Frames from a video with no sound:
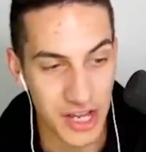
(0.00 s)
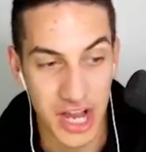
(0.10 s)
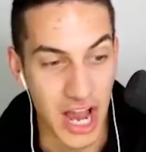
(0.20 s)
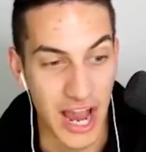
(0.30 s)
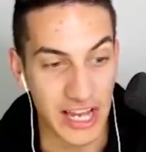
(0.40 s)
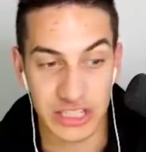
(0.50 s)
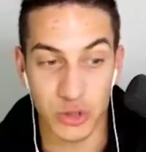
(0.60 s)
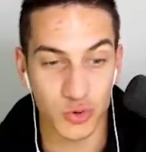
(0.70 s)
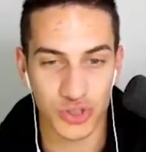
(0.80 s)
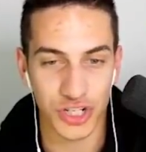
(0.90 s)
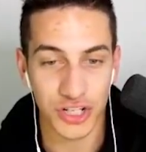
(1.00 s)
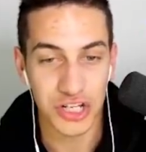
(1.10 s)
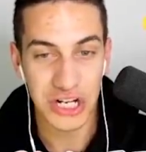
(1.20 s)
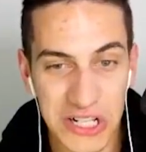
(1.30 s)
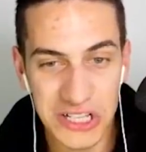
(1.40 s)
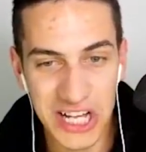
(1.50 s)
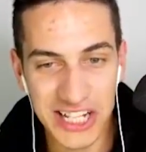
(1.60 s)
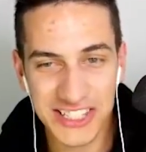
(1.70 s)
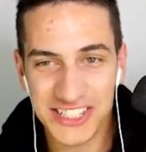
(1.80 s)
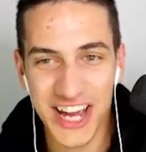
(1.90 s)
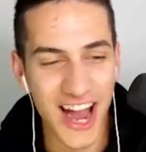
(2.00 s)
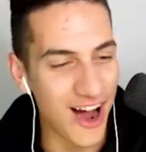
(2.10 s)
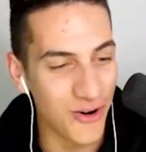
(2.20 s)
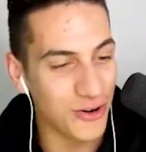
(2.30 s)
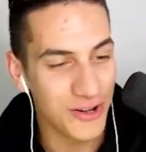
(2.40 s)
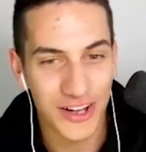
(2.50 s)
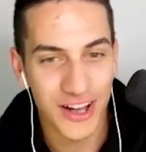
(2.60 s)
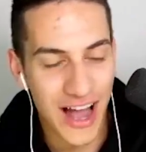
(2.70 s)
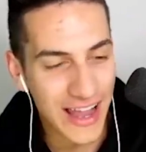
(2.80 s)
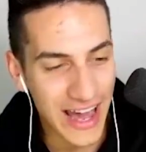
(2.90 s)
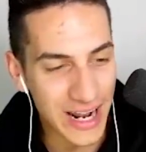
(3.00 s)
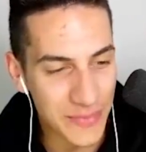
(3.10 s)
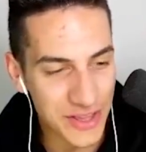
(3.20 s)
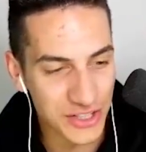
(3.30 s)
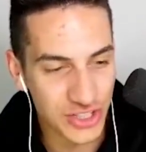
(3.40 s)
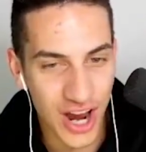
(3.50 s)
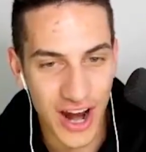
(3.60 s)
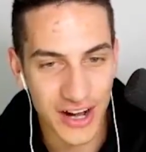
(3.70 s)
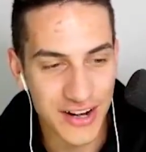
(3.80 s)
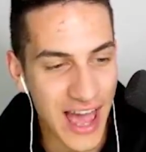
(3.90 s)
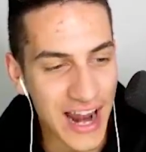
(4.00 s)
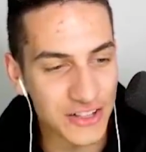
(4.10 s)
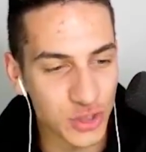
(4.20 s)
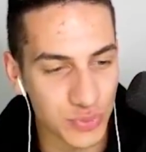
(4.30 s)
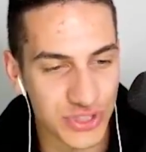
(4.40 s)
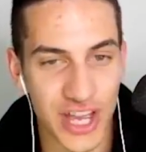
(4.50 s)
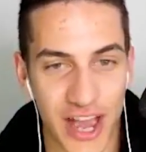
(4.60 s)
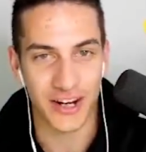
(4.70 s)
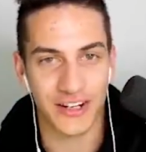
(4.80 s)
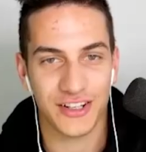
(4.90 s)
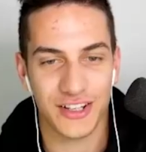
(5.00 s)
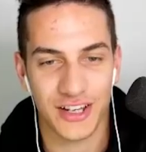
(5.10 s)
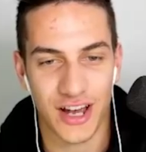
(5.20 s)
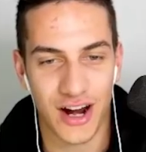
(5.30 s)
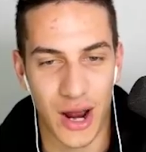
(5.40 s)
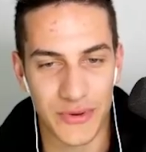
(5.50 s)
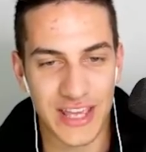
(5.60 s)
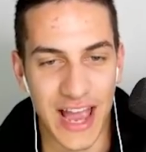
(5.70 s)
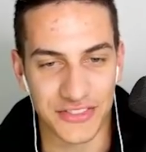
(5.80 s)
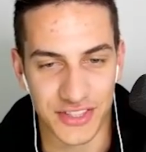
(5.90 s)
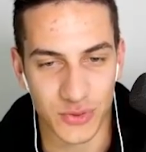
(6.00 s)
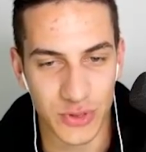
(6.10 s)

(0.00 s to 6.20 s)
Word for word: I ain't losing it. Let's go. I gotta be the shark. 92%. All right, we got this. We